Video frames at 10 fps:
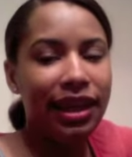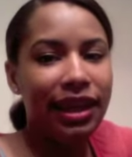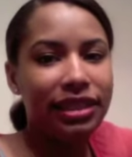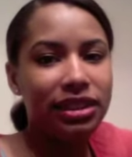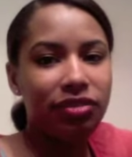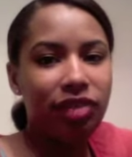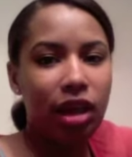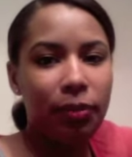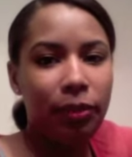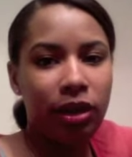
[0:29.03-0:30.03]
is
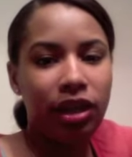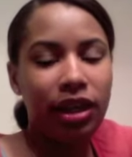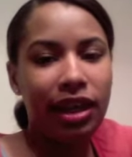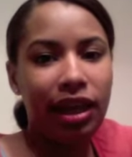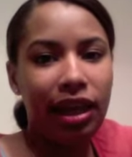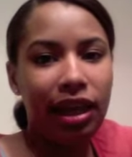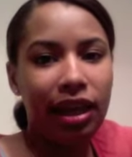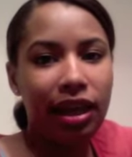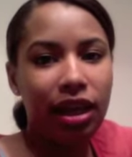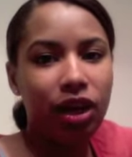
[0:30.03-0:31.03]
developing
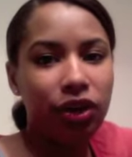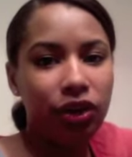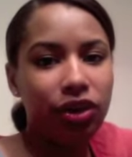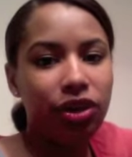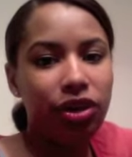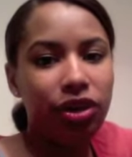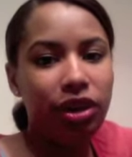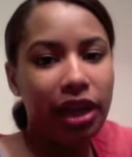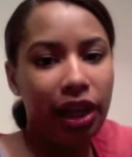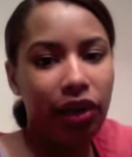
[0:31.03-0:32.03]
a good
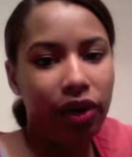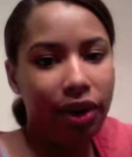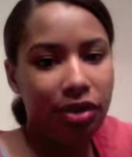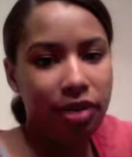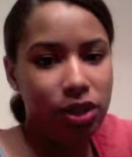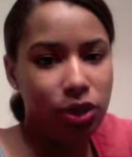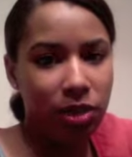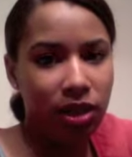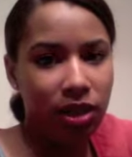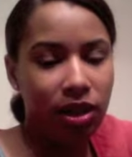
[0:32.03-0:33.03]
hair care
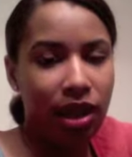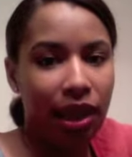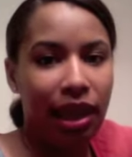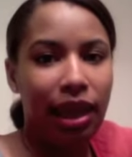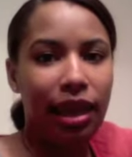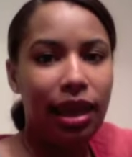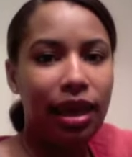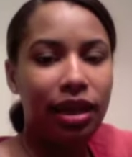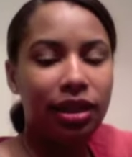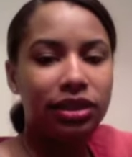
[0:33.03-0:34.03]
regimen
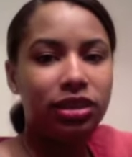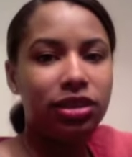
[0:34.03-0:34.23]
and